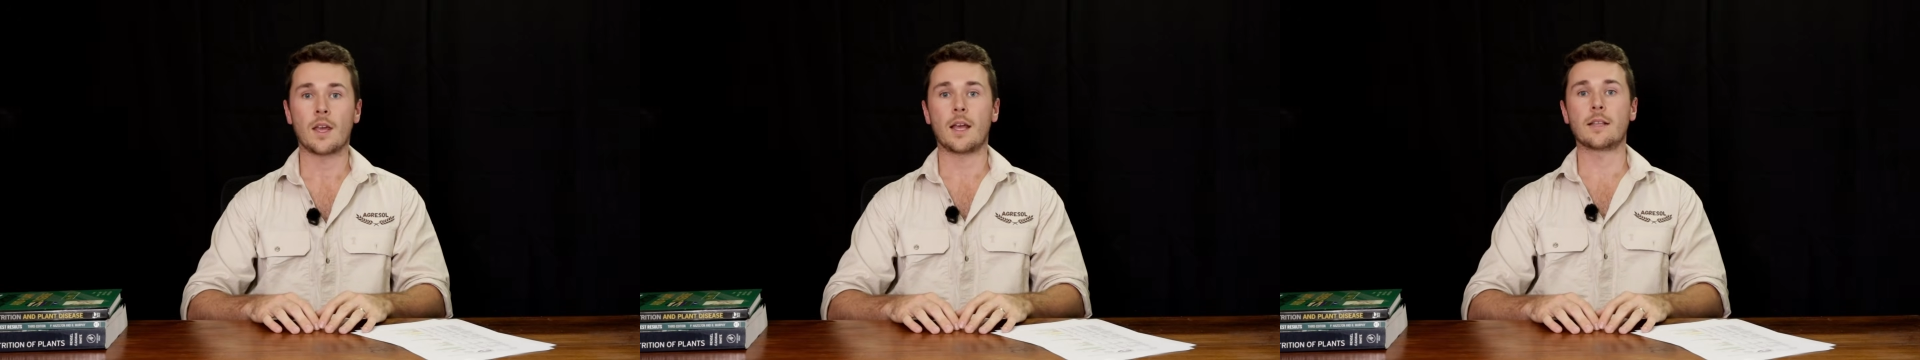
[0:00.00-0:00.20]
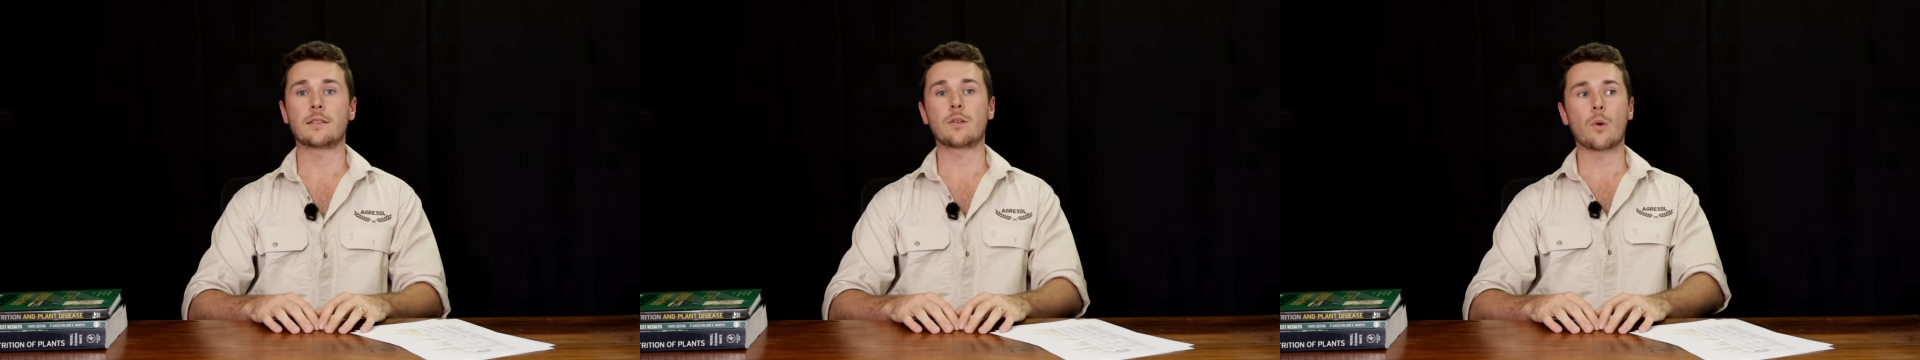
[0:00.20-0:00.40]

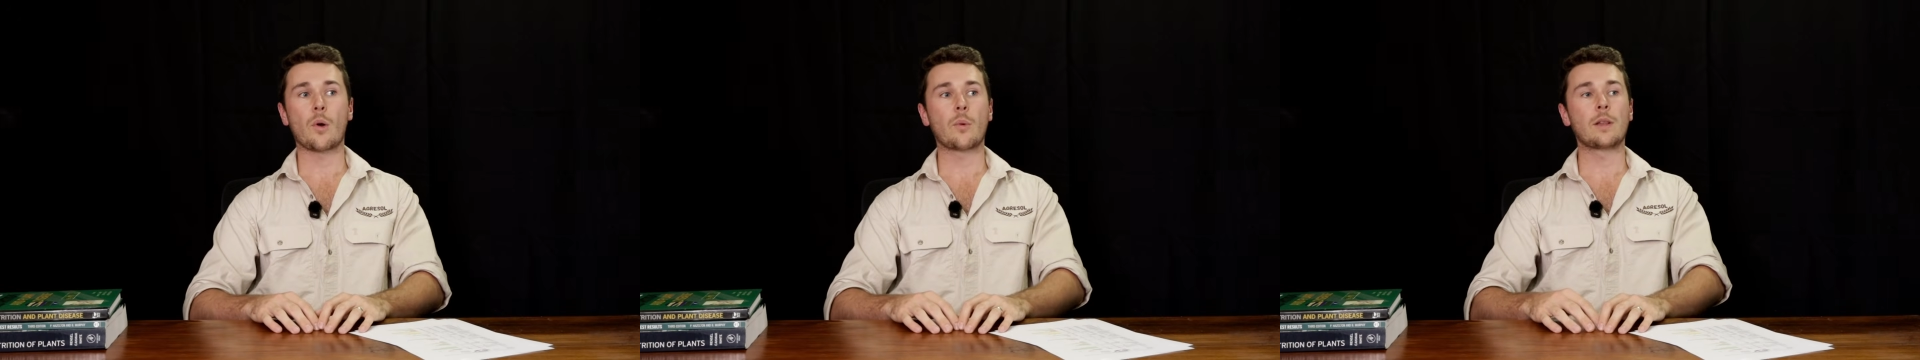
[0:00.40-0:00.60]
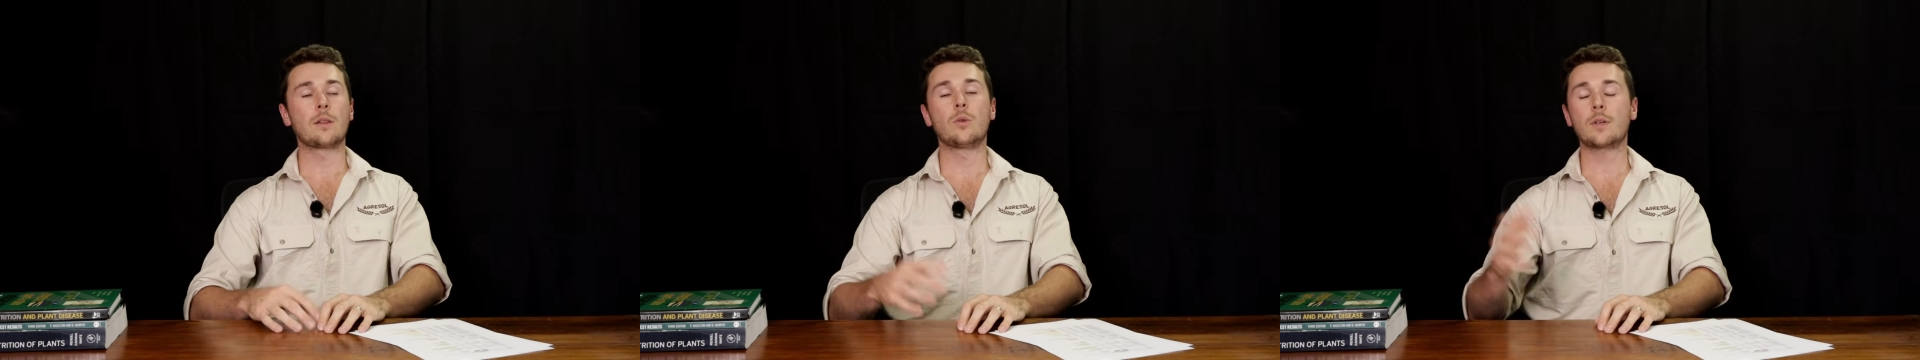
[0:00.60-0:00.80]
And so
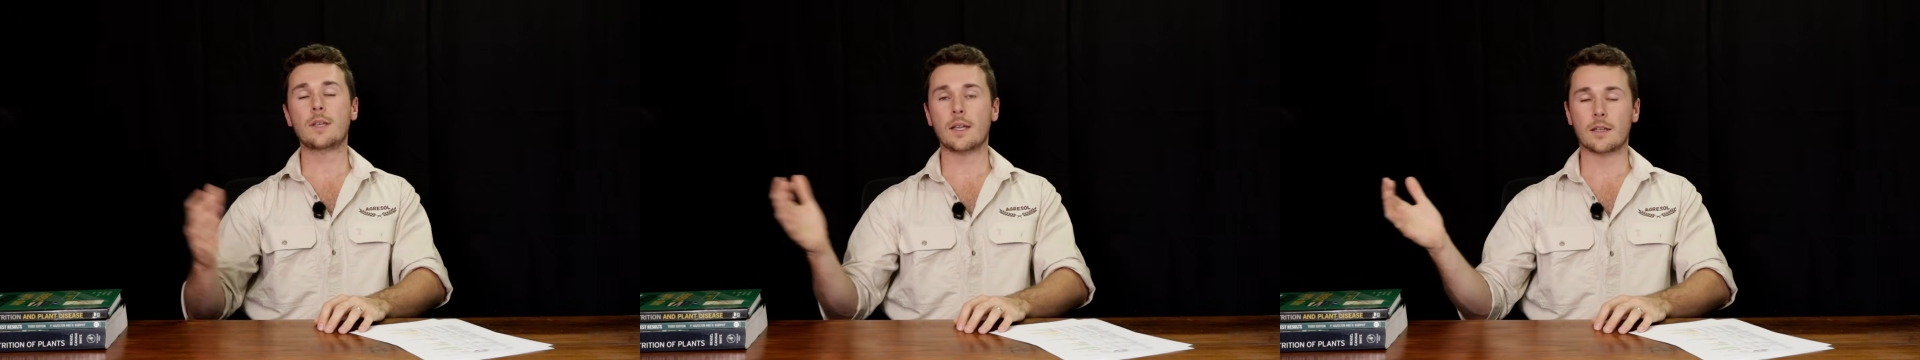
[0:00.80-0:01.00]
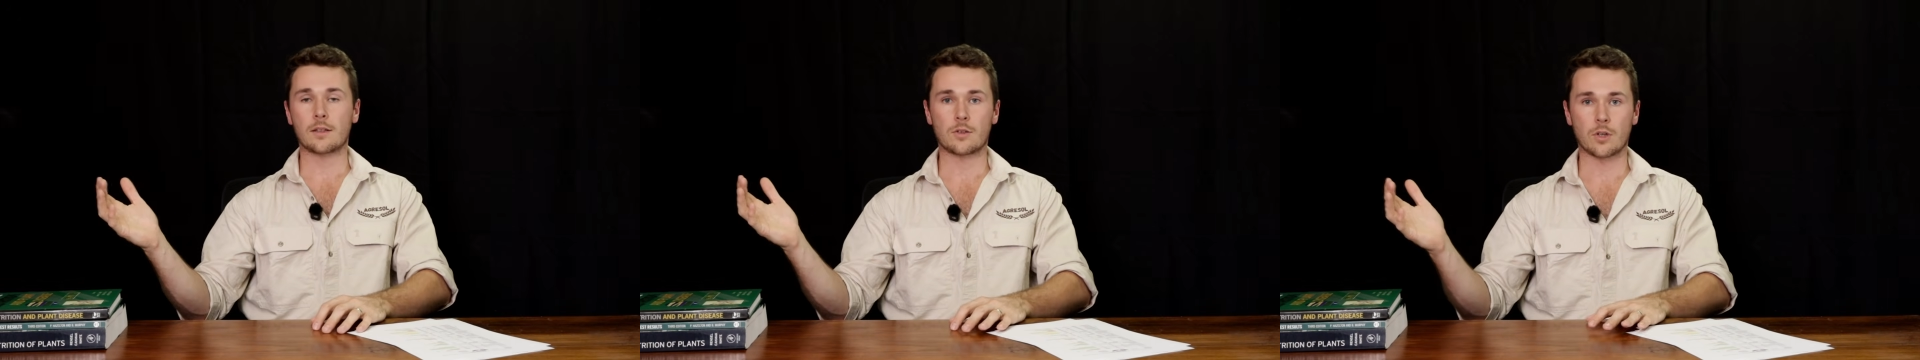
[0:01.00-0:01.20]
when we look
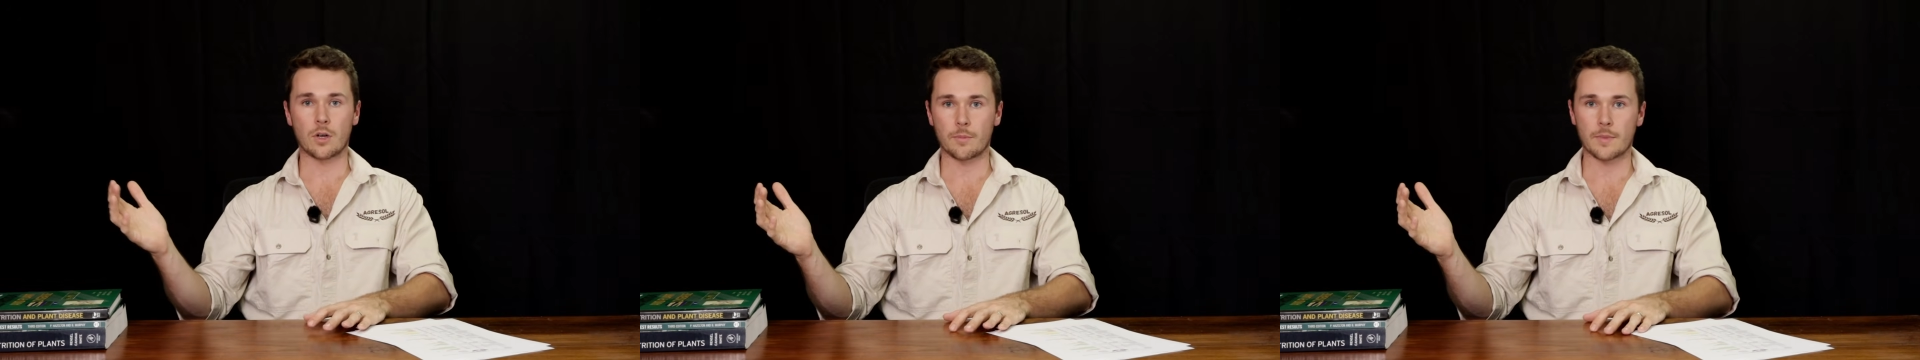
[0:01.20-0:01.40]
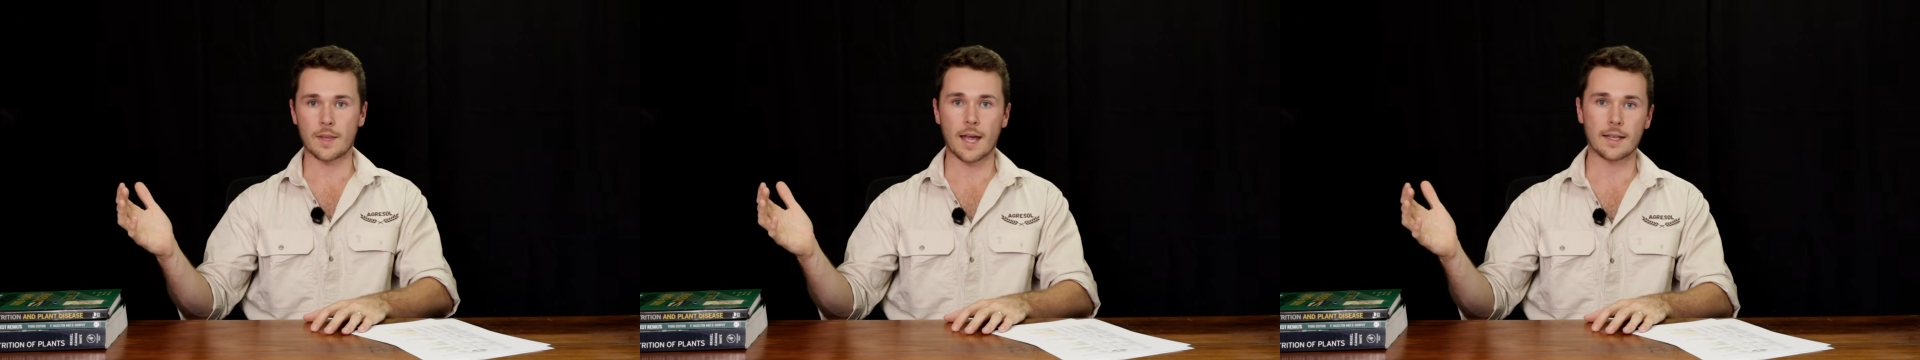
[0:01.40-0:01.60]
at a
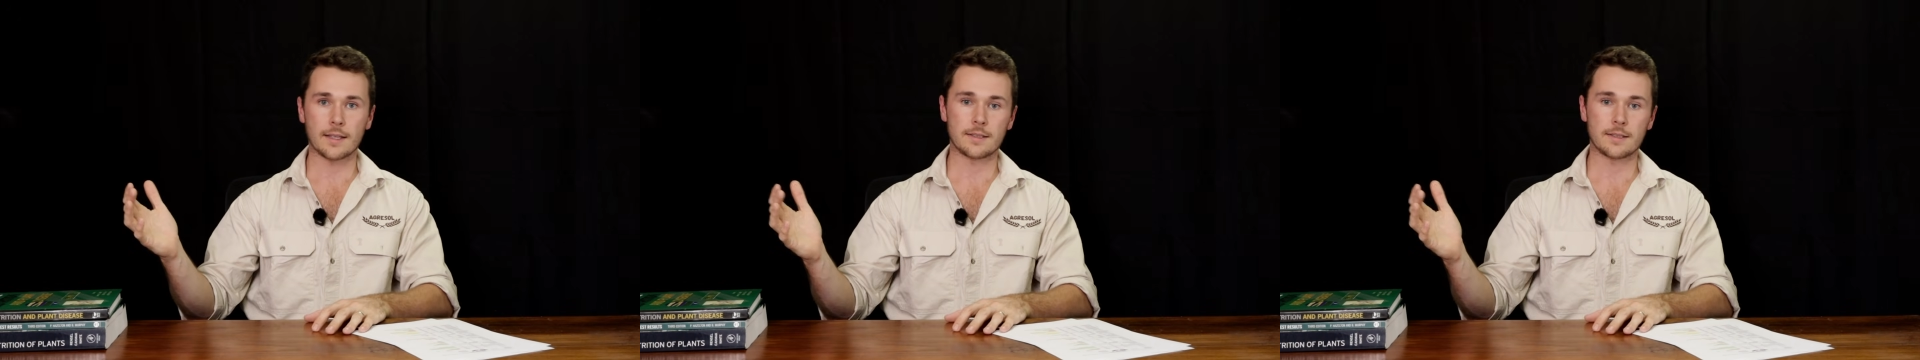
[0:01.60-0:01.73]
crop that